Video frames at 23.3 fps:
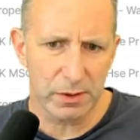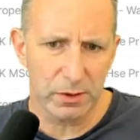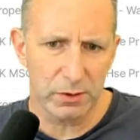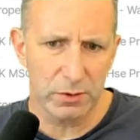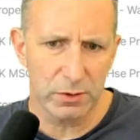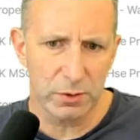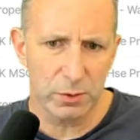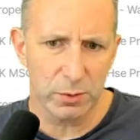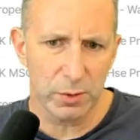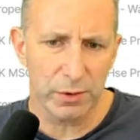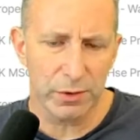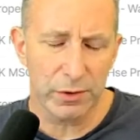
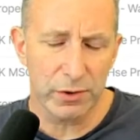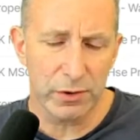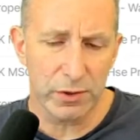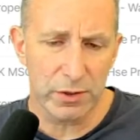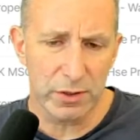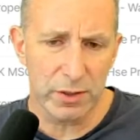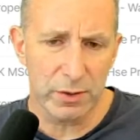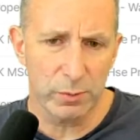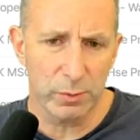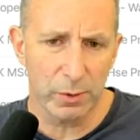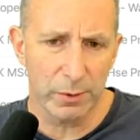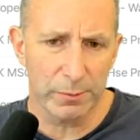you are
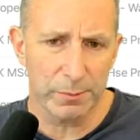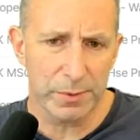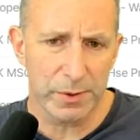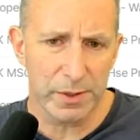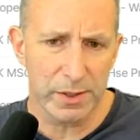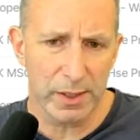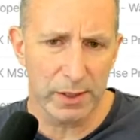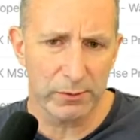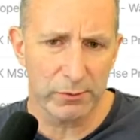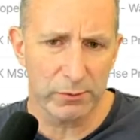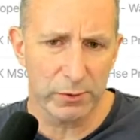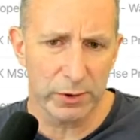
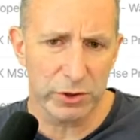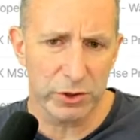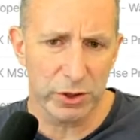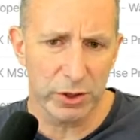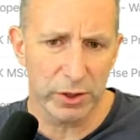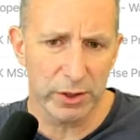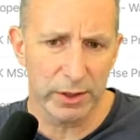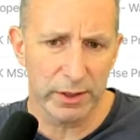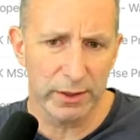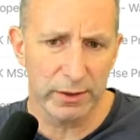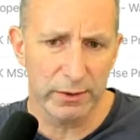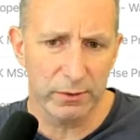31% richer
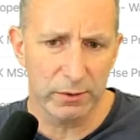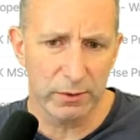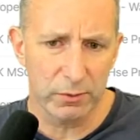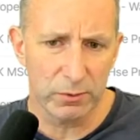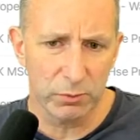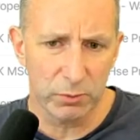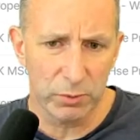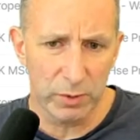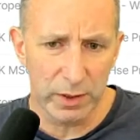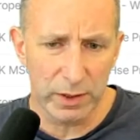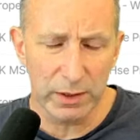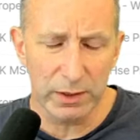in
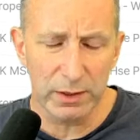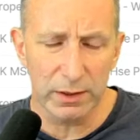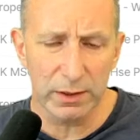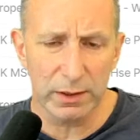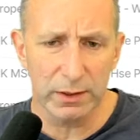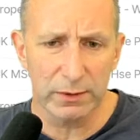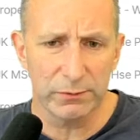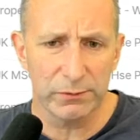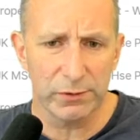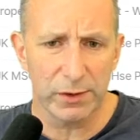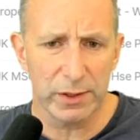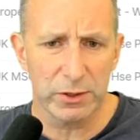real
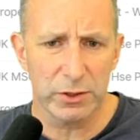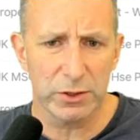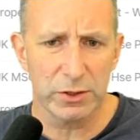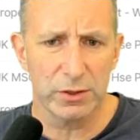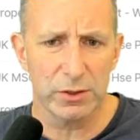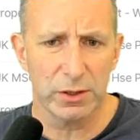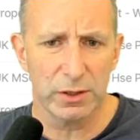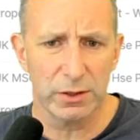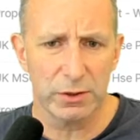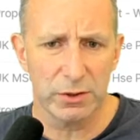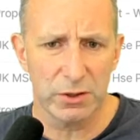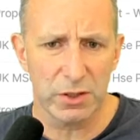inflation
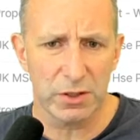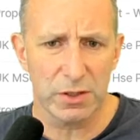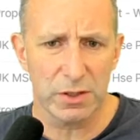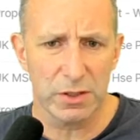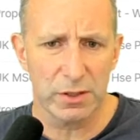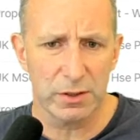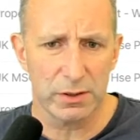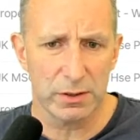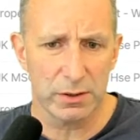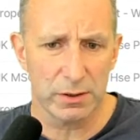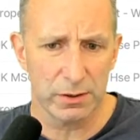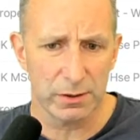
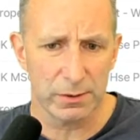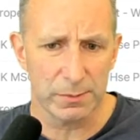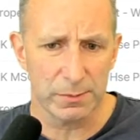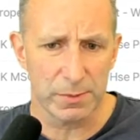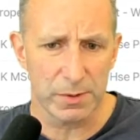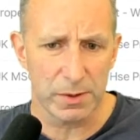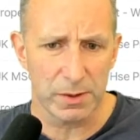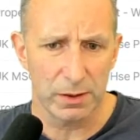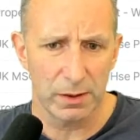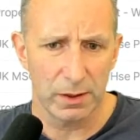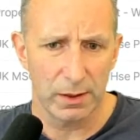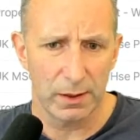adjusted terms